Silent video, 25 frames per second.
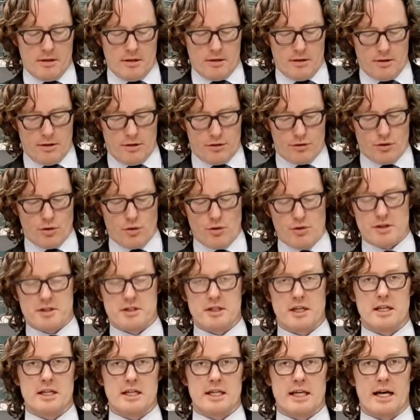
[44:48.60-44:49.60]
through the
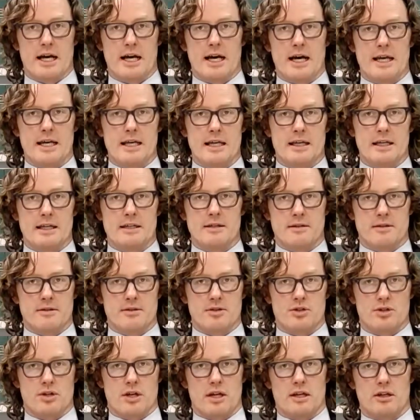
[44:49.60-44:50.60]
DDA into the
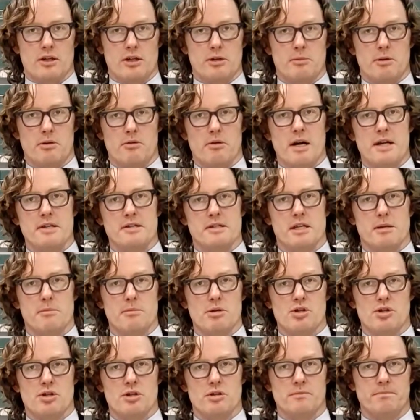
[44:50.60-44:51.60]
Australian Human Rights
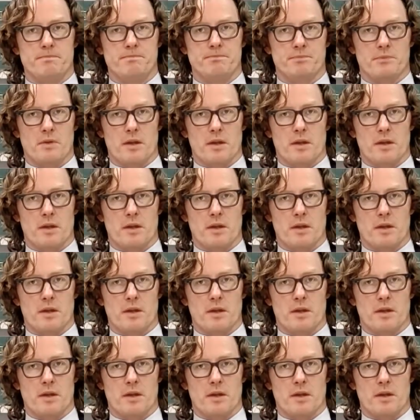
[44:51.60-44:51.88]
Commission